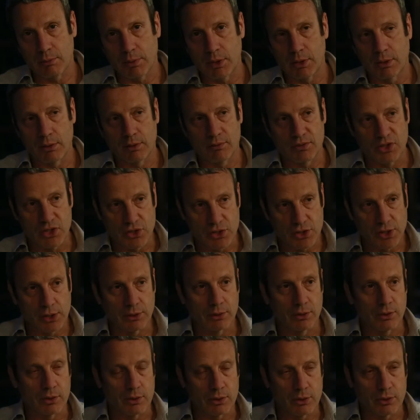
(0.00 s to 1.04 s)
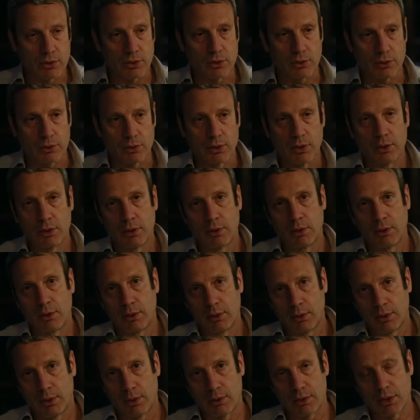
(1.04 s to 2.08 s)
We could have descended into
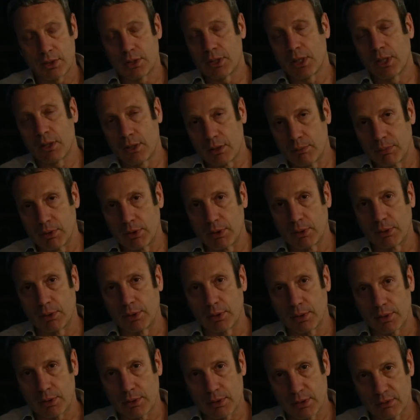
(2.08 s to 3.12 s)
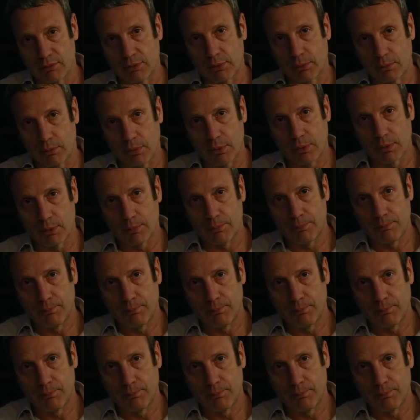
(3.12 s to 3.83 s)
terrible civil war.